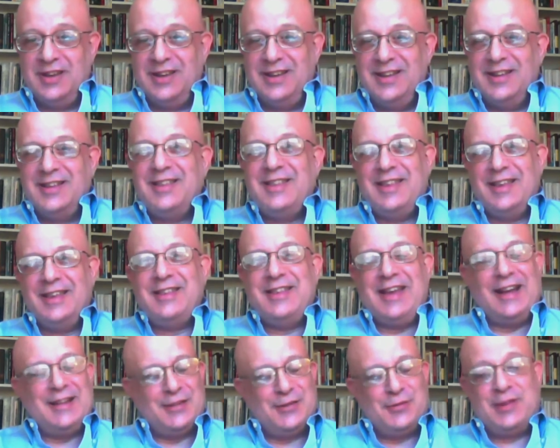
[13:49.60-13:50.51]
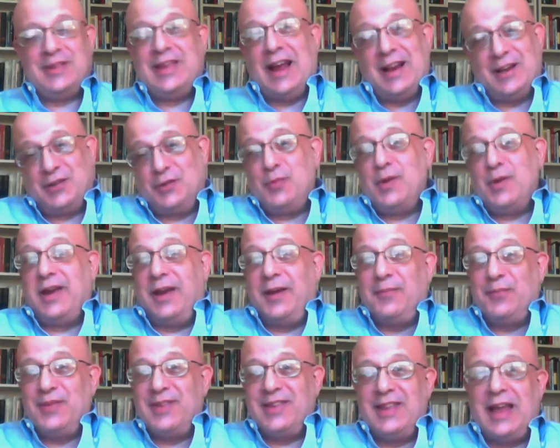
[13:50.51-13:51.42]
That's me.
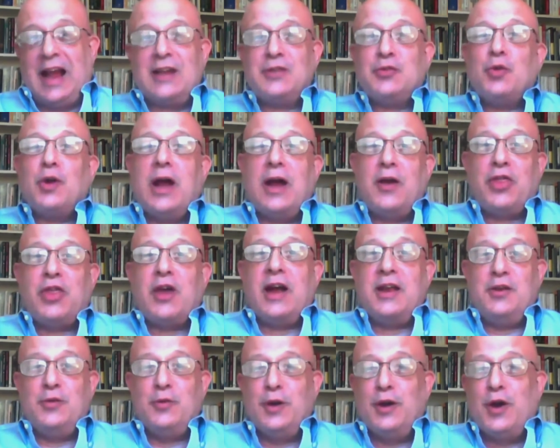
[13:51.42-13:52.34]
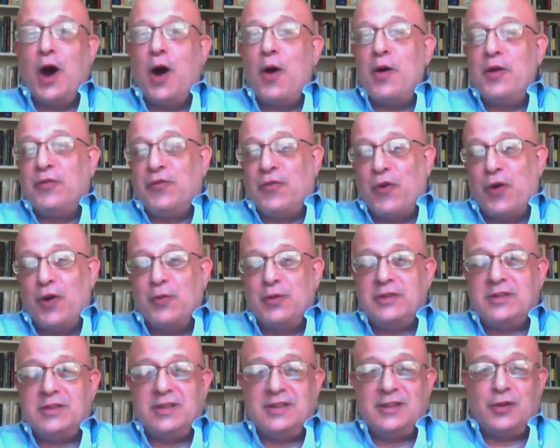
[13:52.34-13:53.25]
That's what I thought you were going for, was
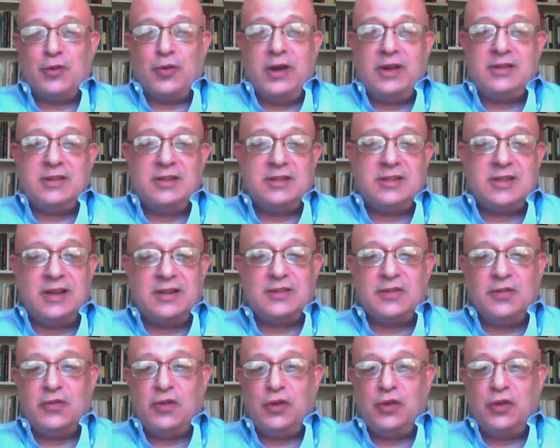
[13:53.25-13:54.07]
the crazy sense of humor.